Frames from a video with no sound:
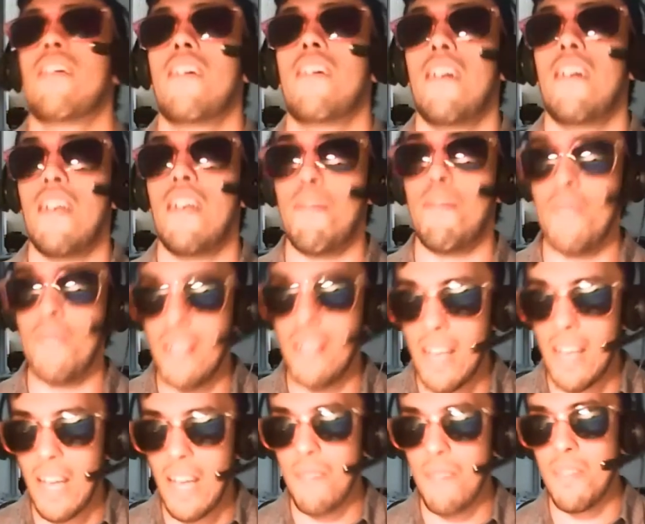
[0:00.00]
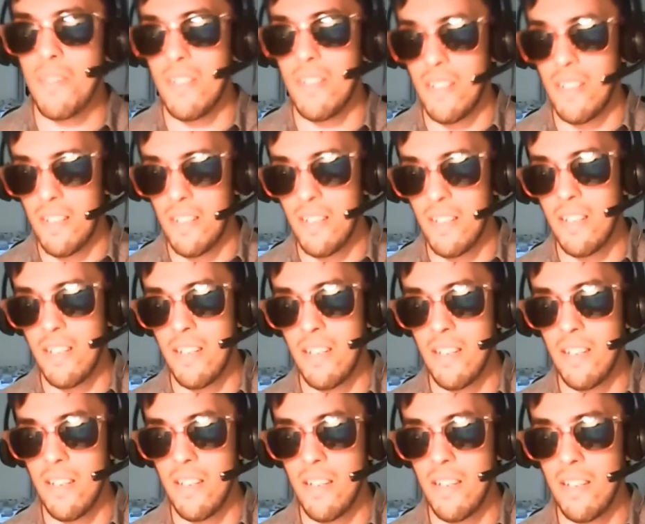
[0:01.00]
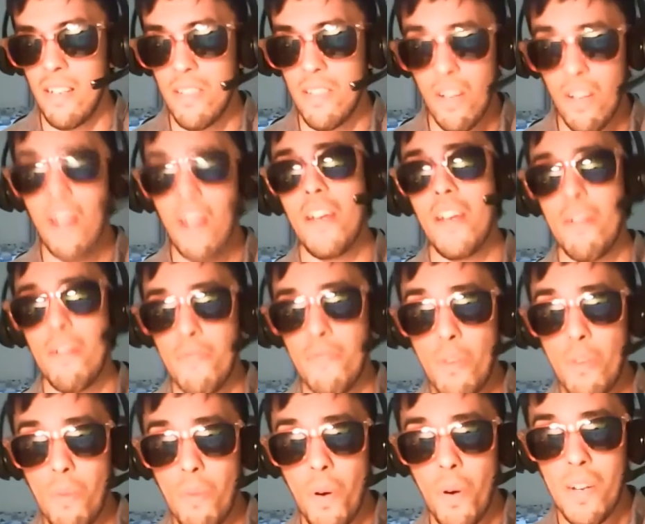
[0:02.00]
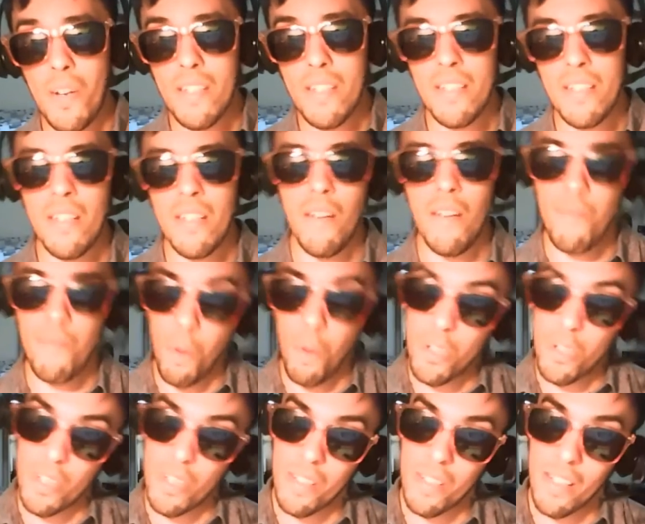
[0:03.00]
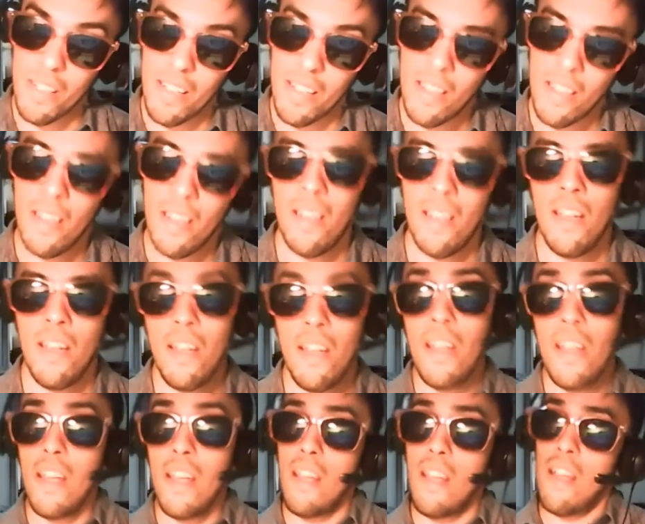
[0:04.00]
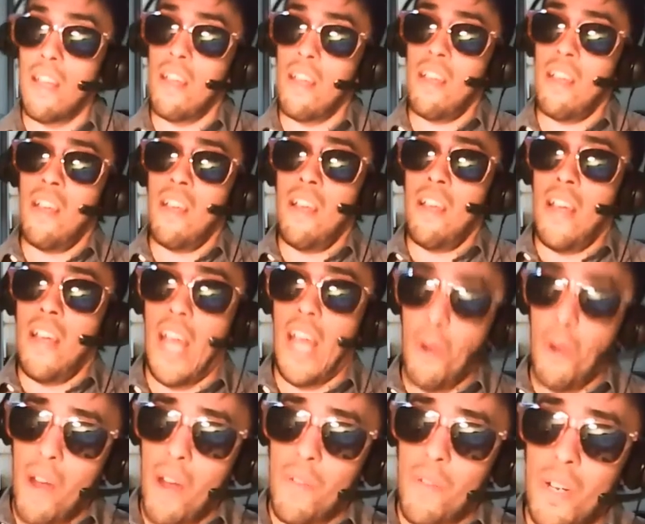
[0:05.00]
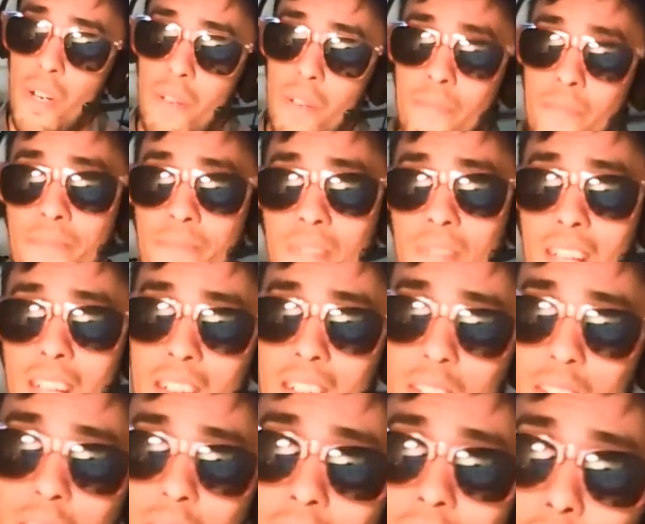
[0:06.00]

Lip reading: I'm gonna have to dock it a few points, unfortunately. However, it was a great